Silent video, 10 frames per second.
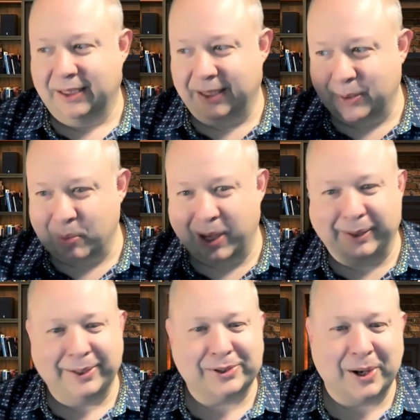My
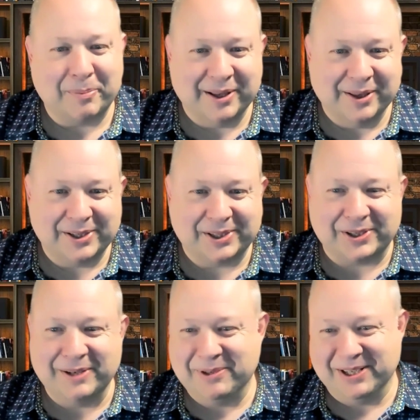link's going to be in the
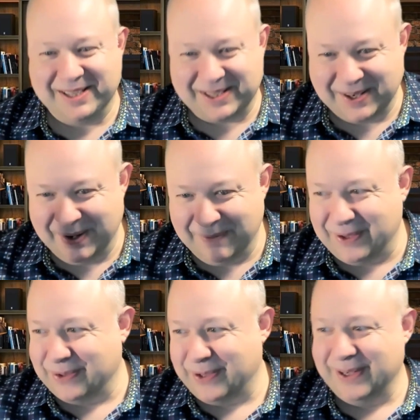description, so if
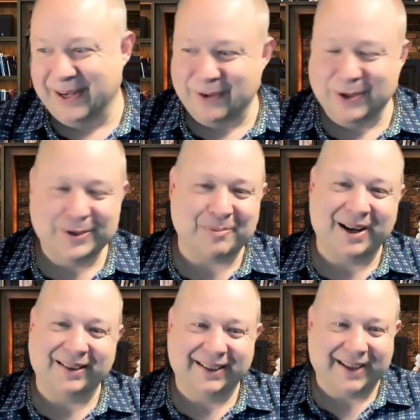you use my
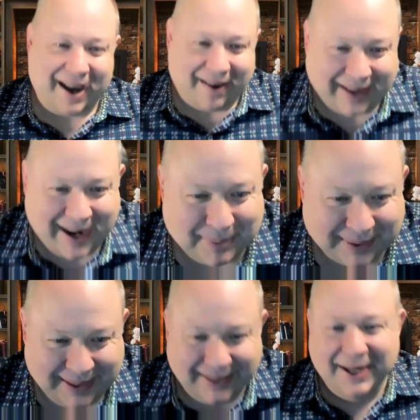link, I'll
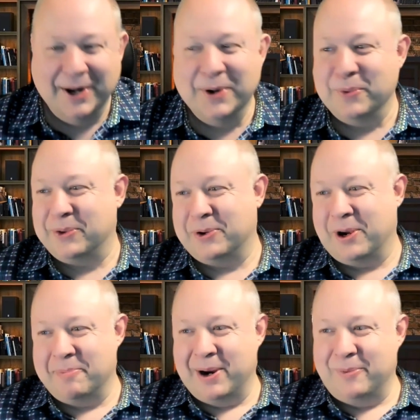happily
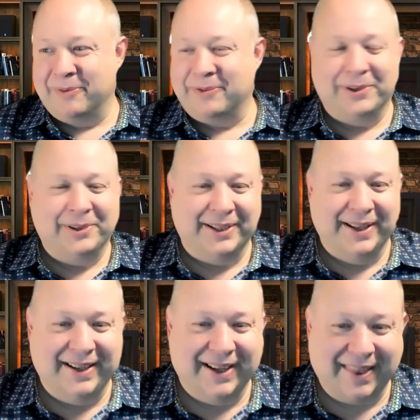withdraw my referral,
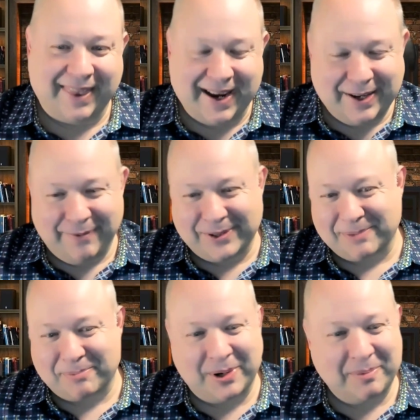and thank you for
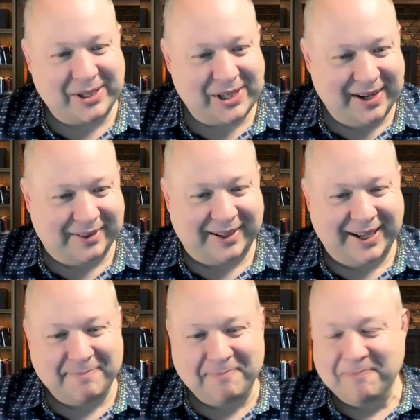supporting my channel.
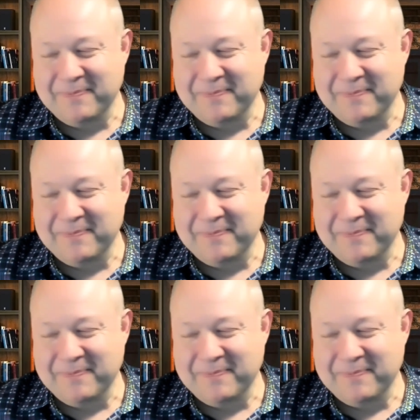Right.